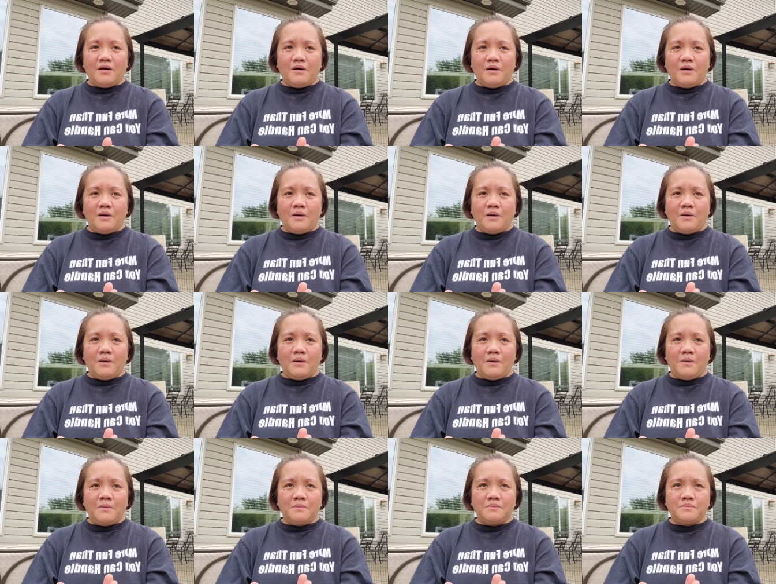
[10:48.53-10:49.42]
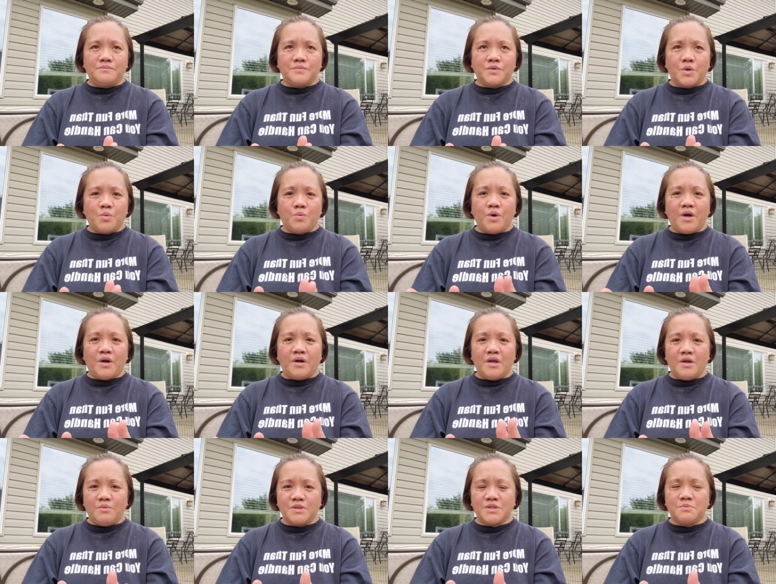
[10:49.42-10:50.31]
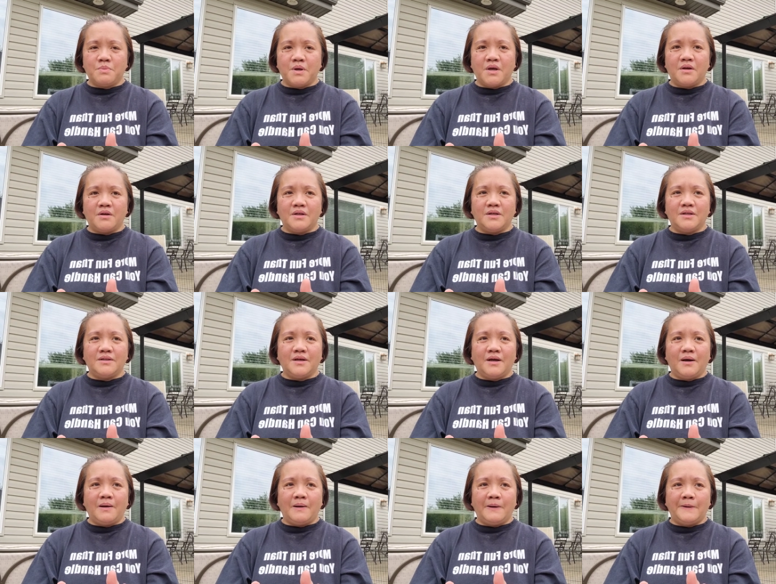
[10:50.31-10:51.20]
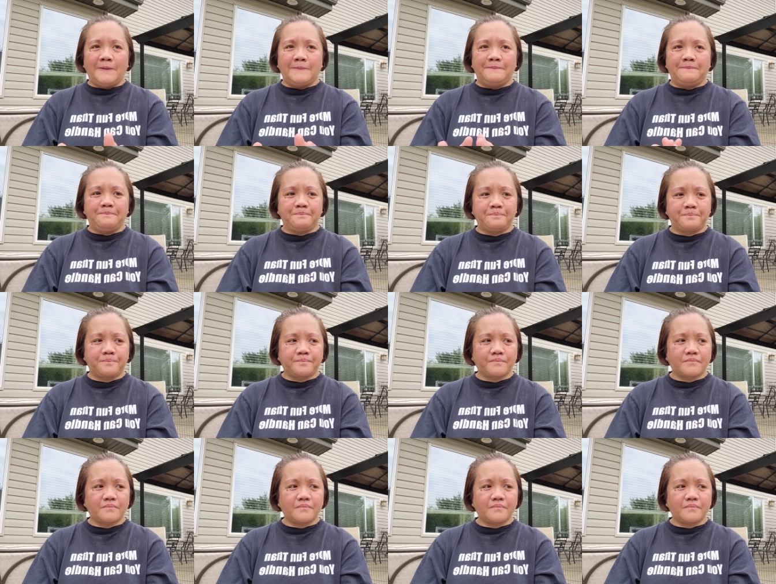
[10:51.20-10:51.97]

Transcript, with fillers: um, where he was buried. Um,